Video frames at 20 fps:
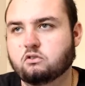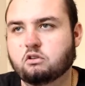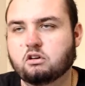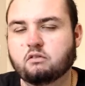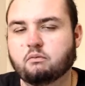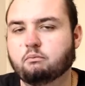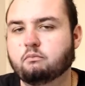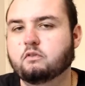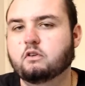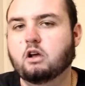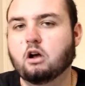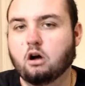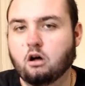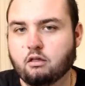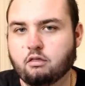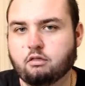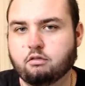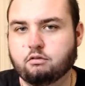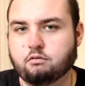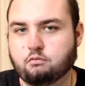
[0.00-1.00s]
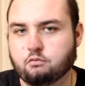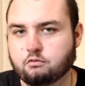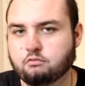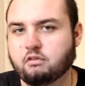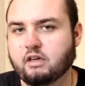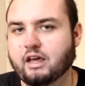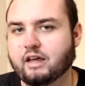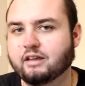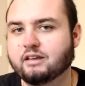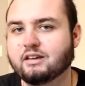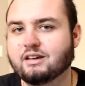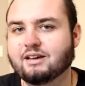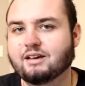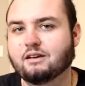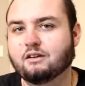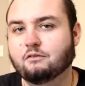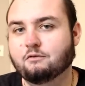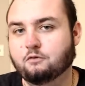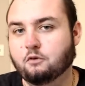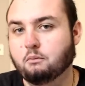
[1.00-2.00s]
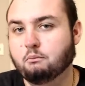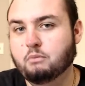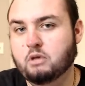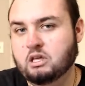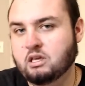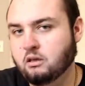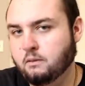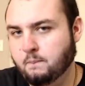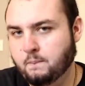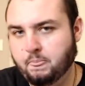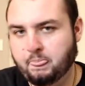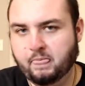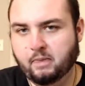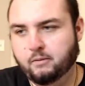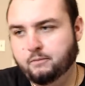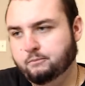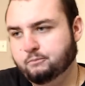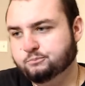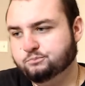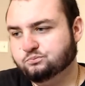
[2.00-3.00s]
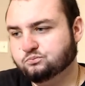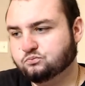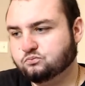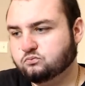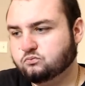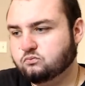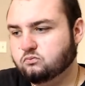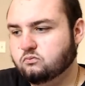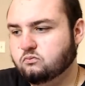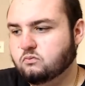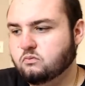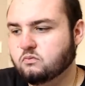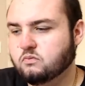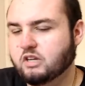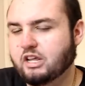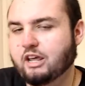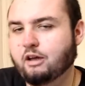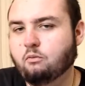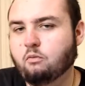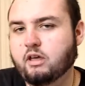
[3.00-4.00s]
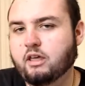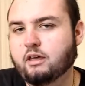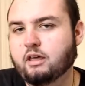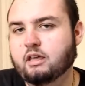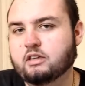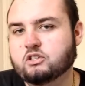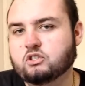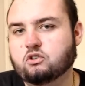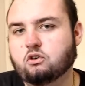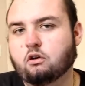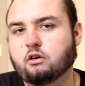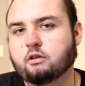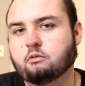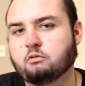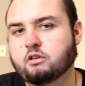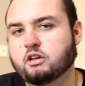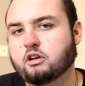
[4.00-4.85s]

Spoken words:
You can have gone through that. For me, it started